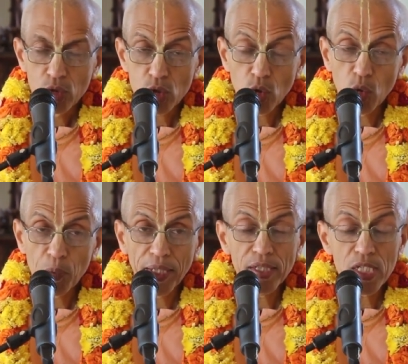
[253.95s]
So
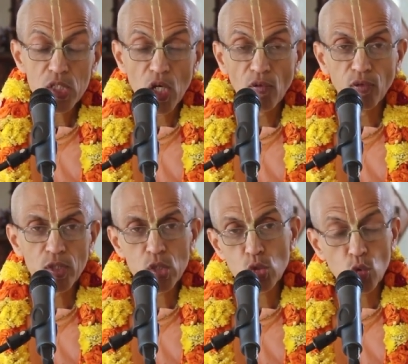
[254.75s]
when he is
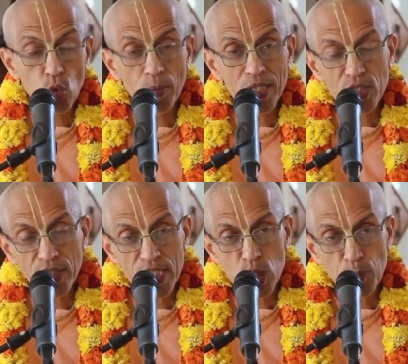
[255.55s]
offered so much
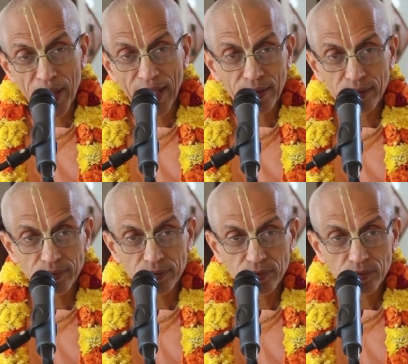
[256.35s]
respect,
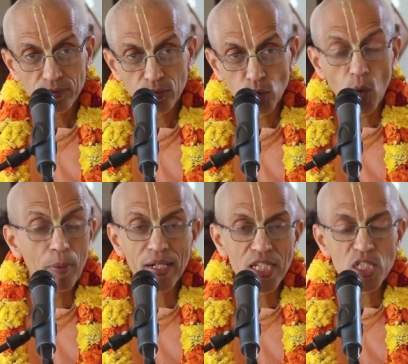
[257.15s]

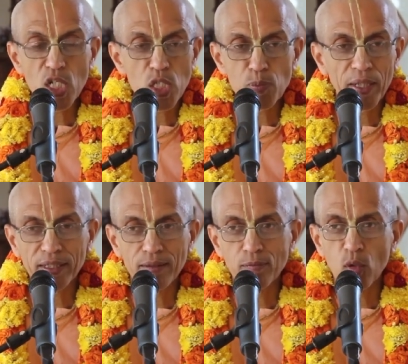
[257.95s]
nobody is
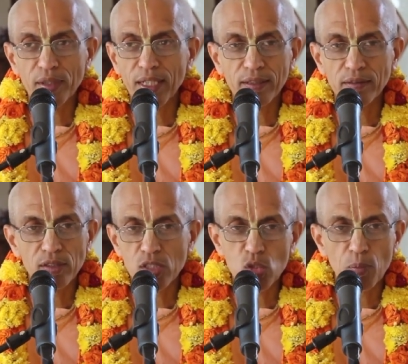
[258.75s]
respected more than
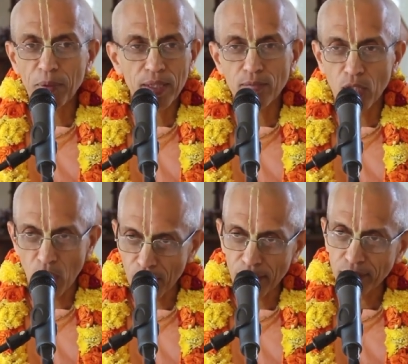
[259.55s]
the Supreme
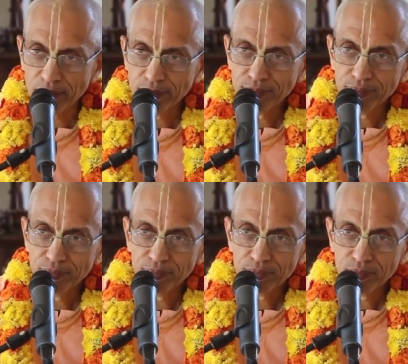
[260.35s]
Lord.
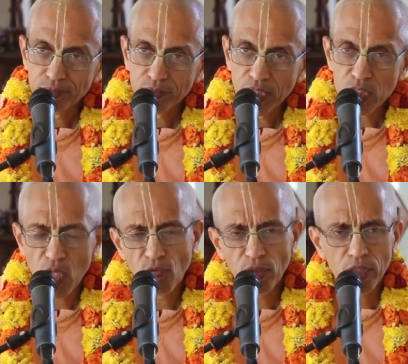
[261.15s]
He is
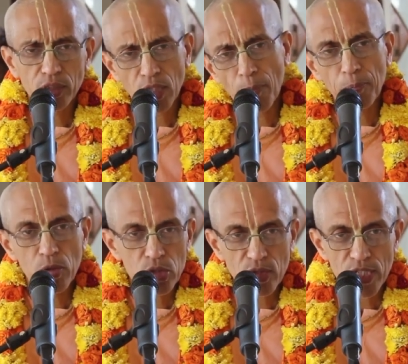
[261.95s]
offered the
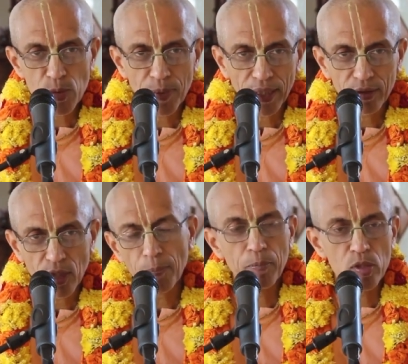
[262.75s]
topmost respect,
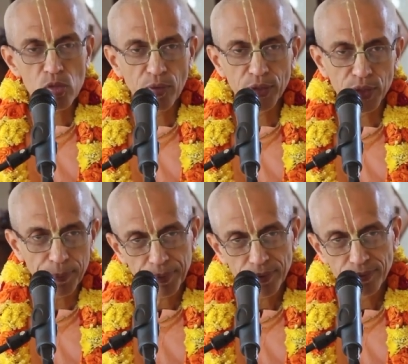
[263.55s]
topmost
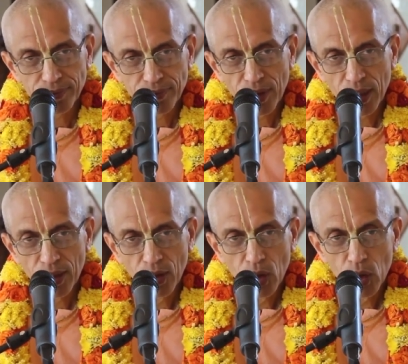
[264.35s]
worship.
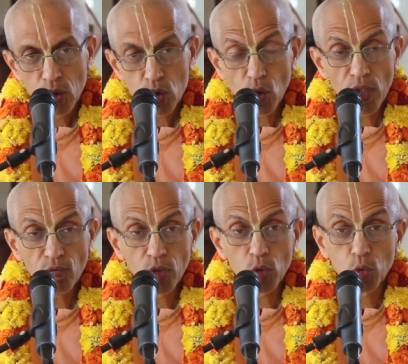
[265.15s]
So
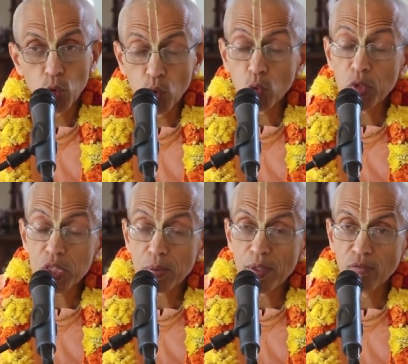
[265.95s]
if the Guru
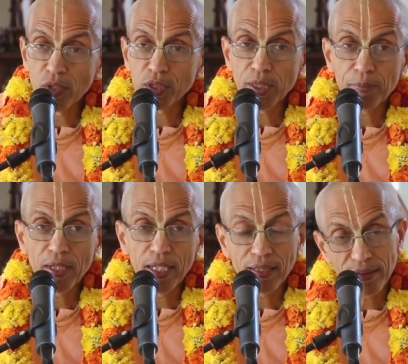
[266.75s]
is to be worshipped
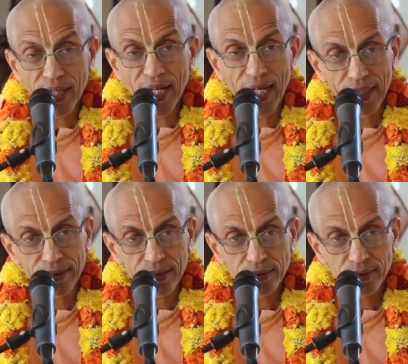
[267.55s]
like that,